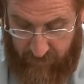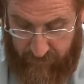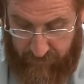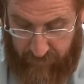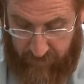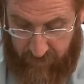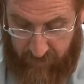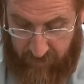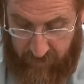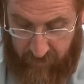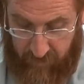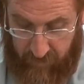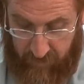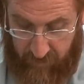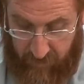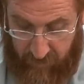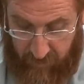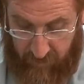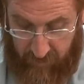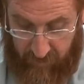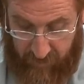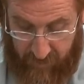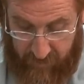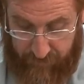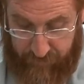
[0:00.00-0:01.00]
but
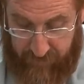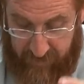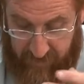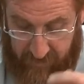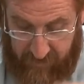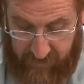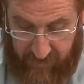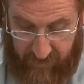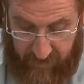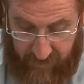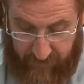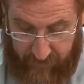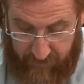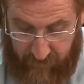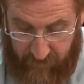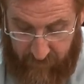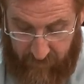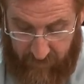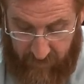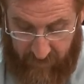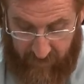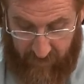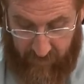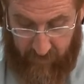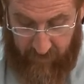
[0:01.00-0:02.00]
he speaks to them
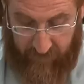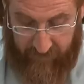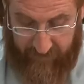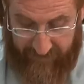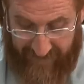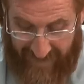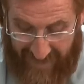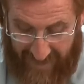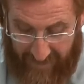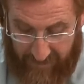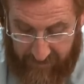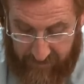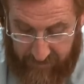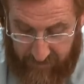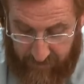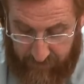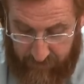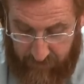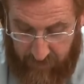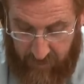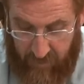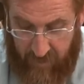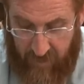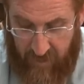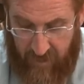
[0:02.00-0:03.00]
and he attacks
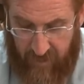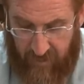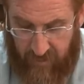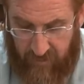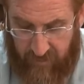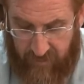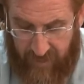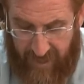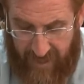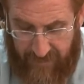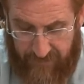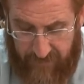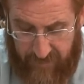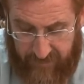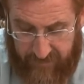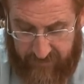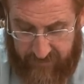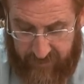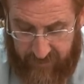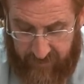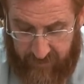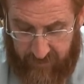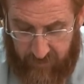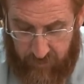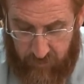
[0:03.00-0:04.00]
them. "Lama
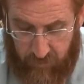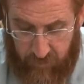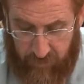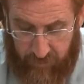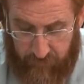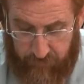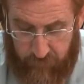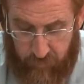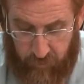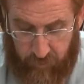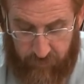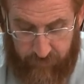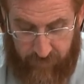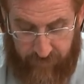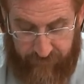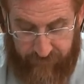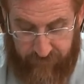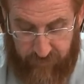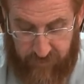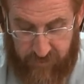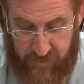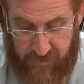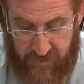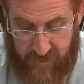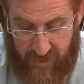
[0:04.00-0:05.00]
tiniun," I'm talking about
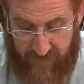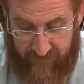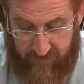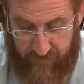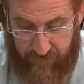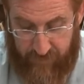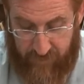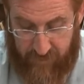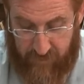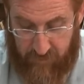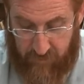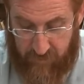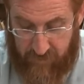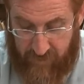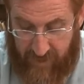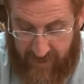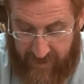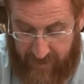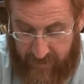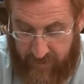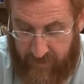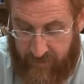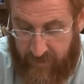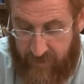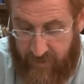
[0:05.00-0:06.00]
verse 7, Pasuk
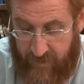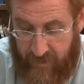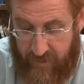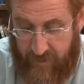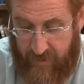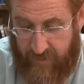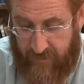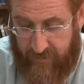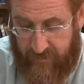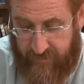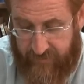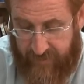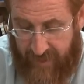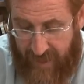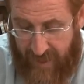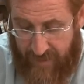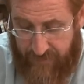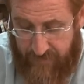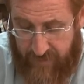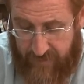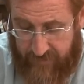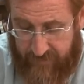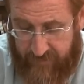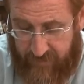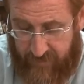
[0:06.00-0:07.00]
Zayin,
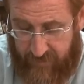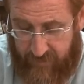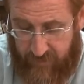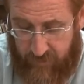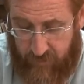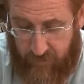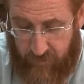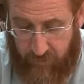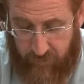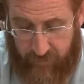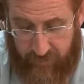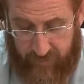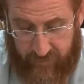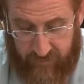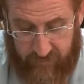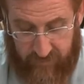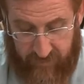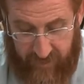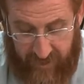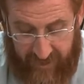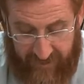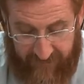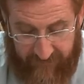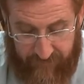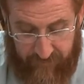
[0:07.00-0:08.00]
"Lama tiniun et
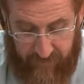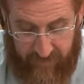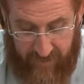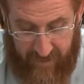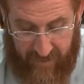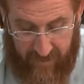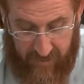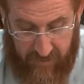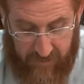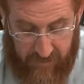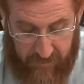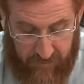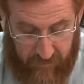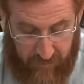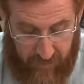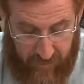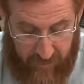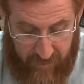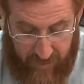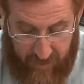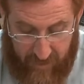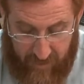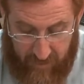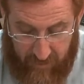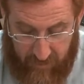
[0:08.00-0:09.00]
lev b'nei
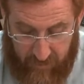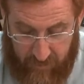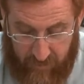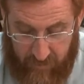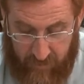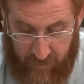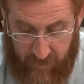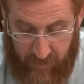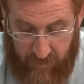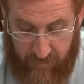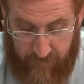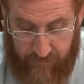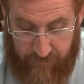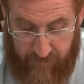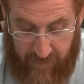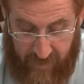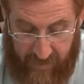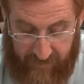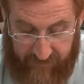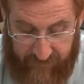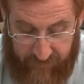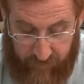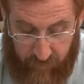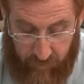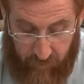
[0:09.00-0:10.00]
Yisrael
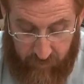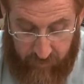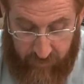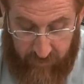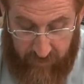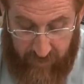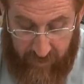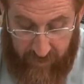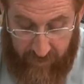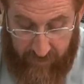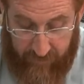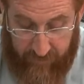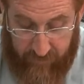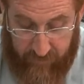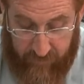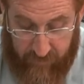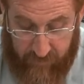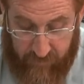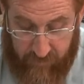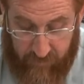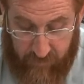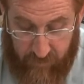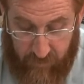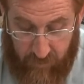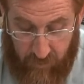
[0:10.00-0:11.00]
me'avor el
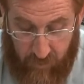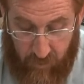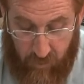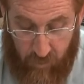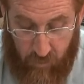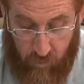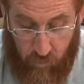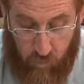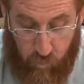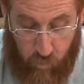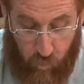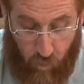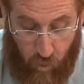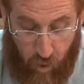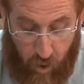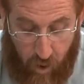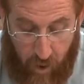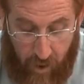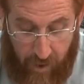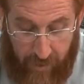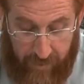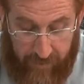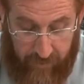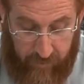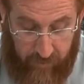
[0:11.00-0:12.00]
haaretz."
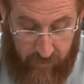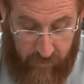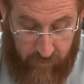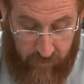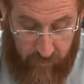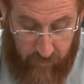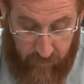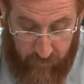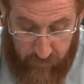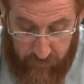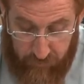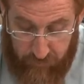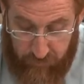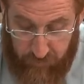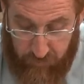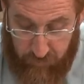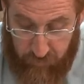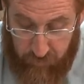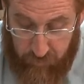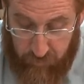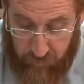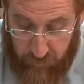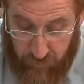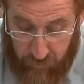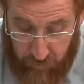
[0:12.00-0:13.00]
Why do
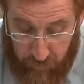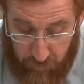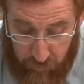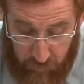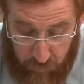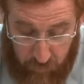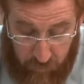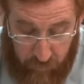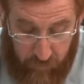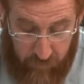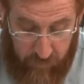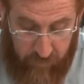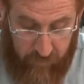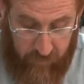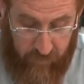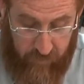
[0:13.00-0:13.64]
you